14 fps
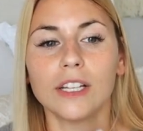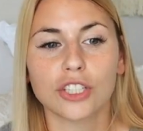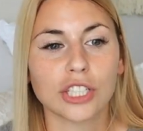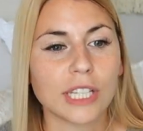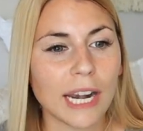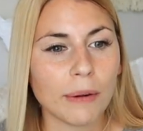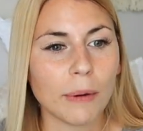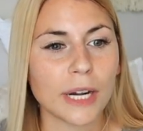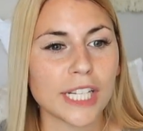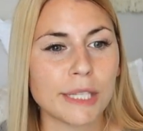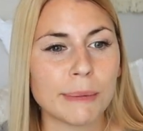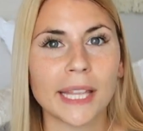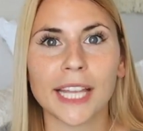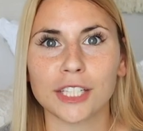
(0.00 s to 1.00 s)
just kind of wanted
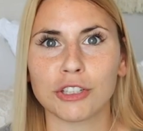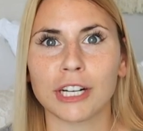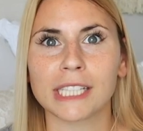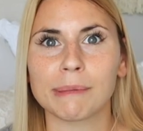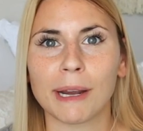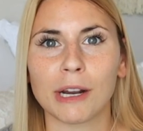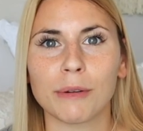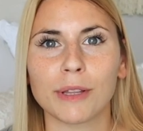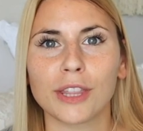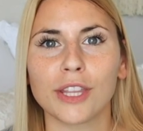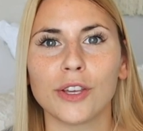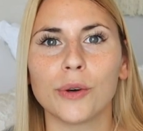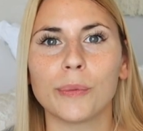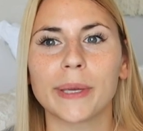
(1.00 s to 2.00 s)
to be like transparent with
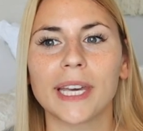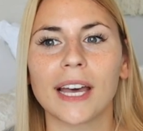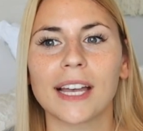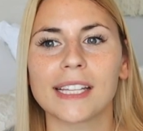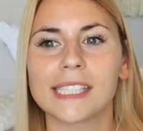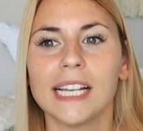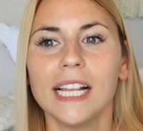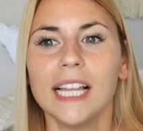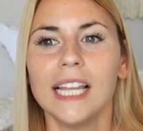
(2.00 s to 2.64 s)
you, because